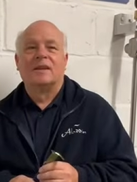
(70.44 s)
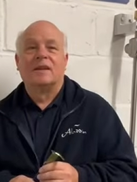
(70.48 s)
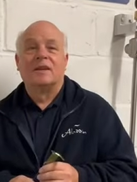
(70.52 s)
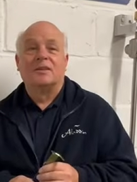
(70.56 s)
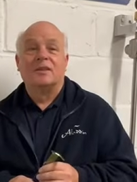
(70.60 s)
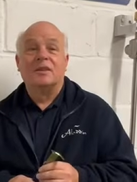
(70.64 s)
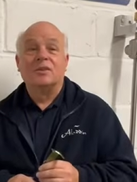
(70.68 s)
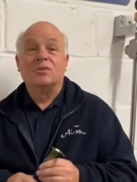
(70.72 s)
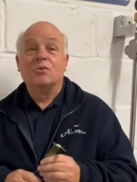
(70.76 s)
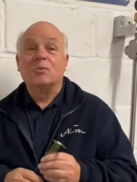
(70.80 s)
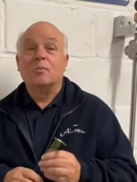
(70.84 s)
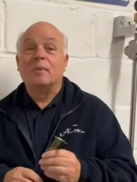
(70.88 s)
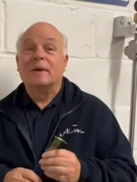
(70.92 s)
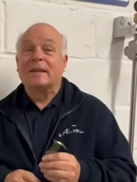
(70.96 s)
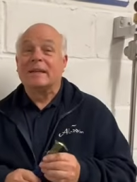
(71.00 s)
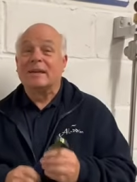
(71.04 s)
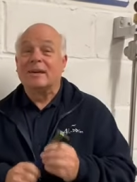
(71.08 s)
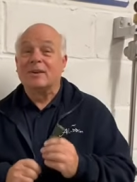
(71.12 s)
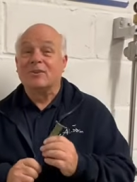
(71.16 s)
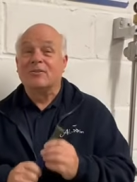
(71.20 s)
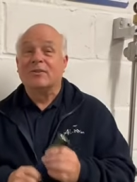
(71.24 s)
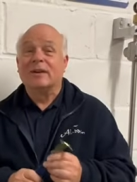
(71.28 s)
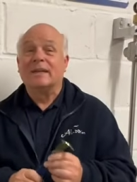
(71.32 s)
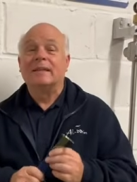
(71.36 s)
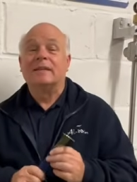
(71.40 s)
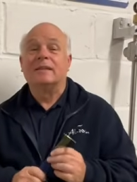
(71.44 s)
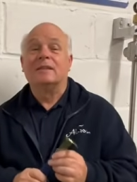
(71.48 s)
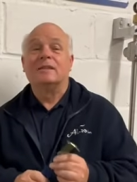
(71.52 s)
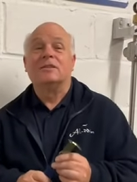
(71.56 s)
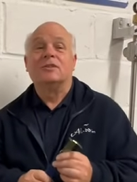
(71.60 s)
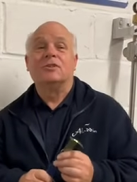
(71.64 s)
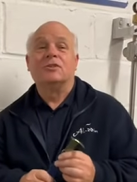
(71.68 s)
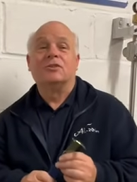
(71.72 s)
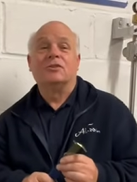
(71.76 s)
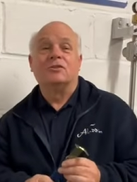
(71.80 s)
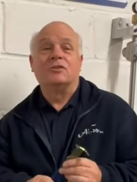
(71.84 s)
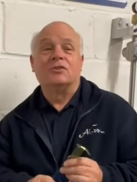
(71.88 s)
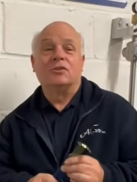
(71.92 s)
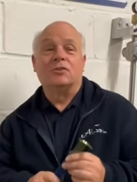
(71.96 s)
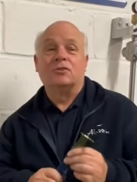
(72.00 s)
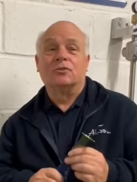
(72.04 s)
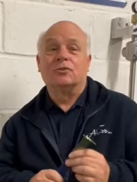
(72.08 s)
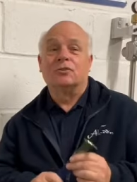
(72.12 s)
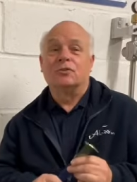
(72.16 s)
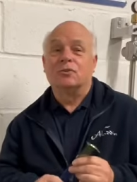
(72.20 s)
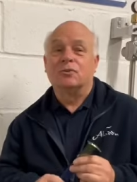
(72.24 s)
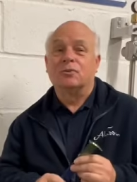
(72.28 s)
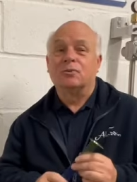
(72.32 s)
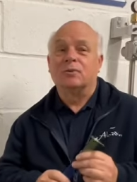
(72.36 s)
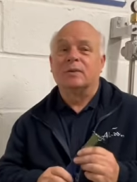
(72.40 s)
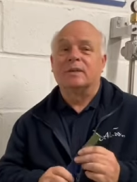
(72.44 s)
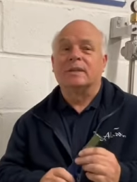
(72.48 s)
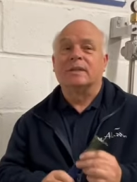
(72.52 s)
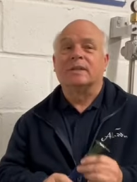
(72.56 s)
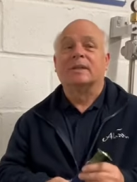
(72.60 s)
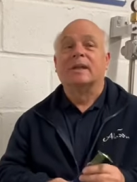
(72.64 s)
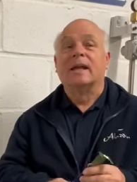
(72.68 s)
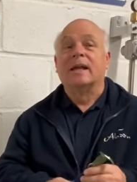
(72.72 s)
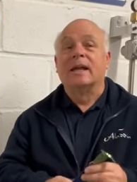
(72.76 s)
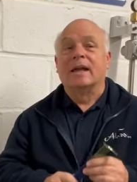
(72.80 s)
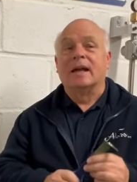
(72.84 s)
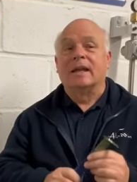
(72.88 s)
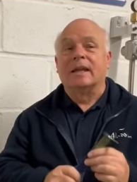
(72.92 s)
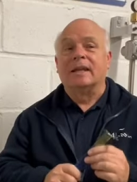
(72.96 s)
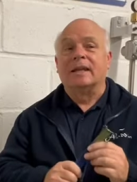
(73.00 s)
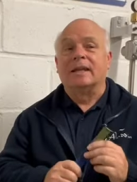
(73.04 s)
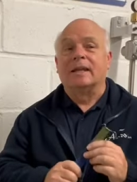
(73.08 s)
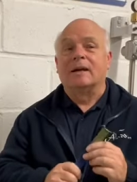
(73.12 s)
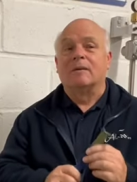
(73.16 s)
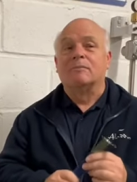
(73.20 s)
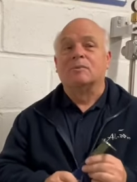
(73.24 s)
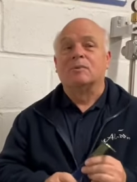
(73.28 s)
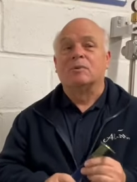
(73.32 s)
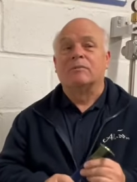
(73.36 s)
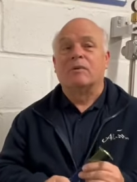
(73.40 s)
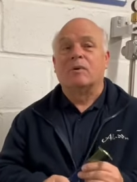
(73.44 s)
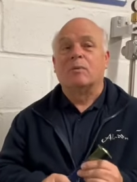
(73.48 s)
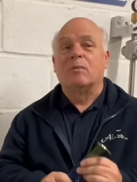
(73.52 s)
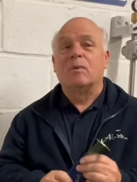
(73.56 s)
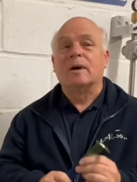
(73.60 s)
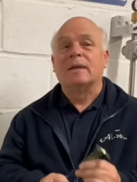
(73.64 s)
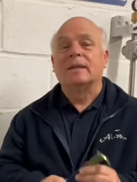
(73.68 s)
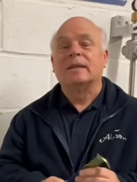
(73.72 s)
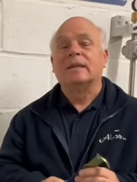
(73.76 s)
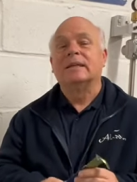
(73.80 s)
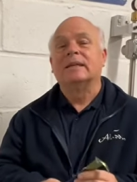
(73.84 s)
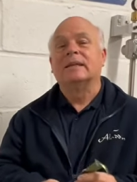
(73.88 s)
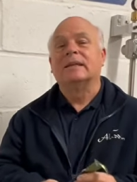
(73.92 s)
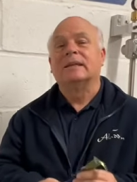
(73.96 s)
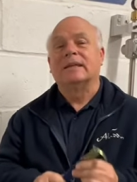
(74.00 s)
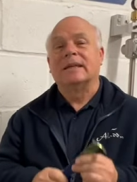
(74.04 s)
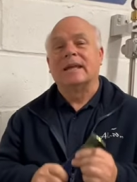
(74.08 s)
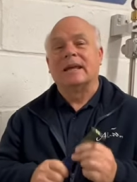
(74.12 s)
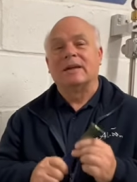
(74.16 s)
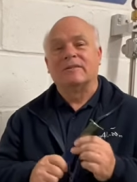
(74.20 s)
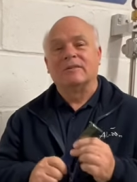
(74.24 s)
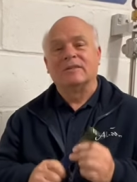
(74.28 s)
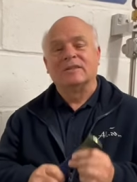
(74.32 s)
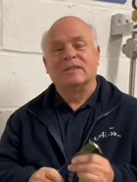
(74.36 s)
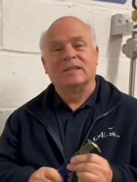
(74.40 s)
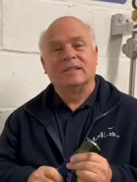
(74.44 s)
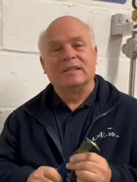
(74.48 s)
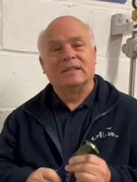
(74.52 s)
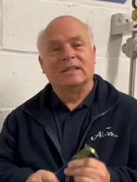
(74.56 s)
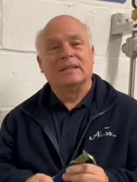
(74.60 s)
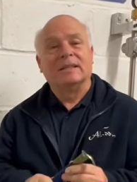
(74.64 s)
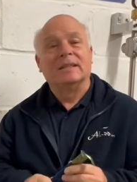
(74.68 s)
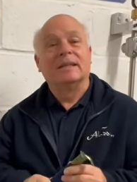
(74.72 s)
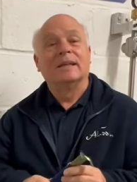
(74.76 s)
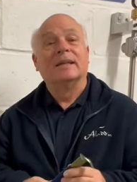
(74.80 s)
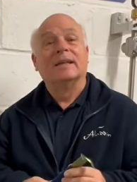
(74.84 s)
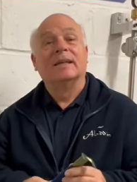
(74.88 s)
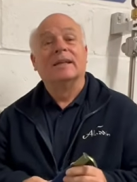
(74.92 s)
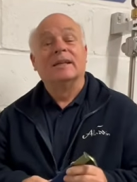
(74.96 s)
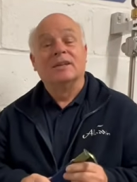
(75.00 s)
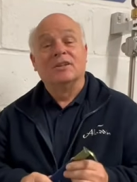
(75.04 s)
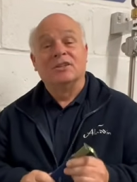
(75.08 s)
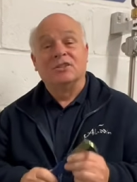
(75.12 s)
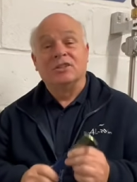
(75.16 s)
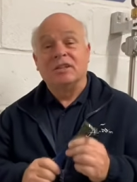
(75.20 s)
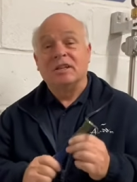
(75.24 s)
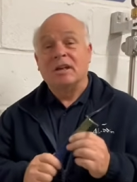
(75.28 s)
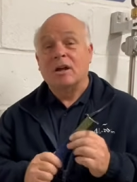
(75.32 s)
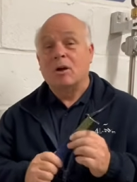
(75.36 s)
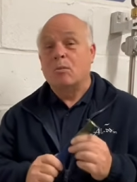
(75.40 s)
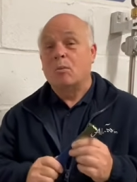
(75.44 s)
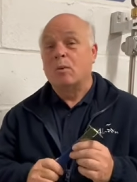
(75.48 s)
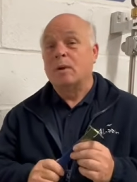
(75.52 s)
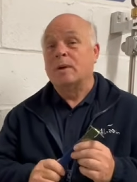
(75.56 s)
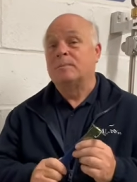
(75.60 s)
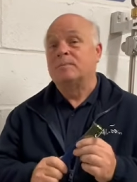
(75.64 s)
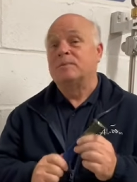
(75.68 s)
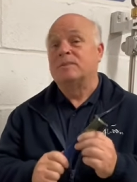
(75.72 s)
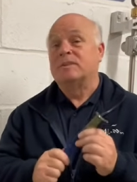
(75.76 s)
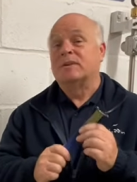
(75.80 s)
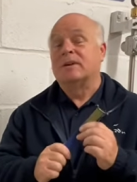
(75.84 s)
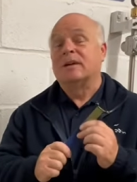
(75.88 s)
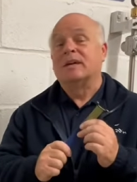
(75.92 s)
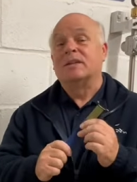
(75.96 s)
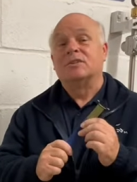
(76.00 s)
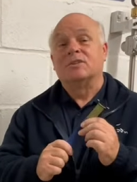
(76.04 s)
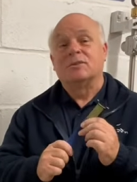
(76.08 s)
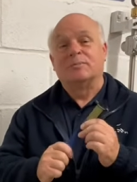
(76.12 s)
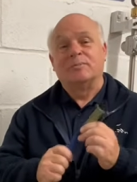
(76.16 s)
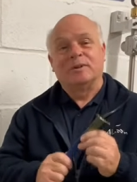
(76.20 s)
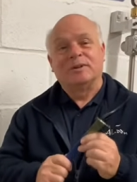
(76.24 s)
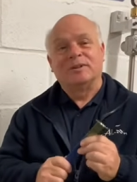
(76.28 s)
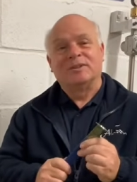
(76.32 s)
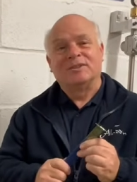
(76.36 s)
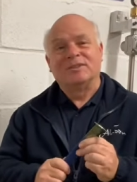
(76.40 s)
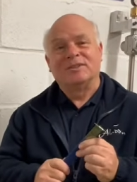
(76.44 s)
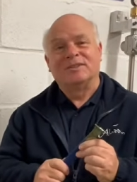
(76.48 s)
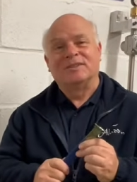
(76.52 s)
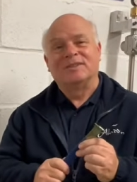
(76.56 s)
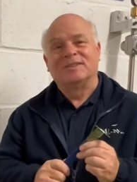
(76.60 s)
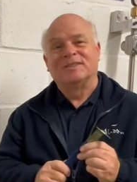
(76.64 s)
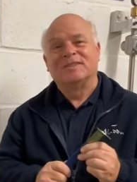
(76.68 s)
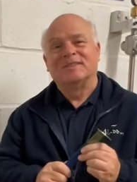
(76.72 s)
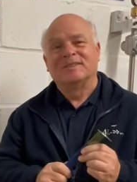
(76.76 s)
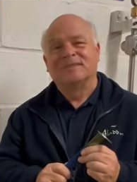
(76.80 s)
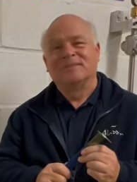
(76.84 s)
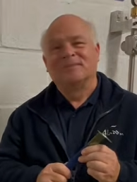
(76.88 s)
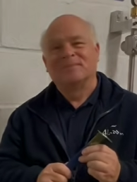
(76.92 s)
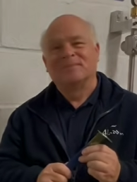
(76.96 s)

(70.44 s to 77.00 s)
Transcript: This will make a great addition to your toolkit and it comes with a 1-year guarantee. See our website to purchase.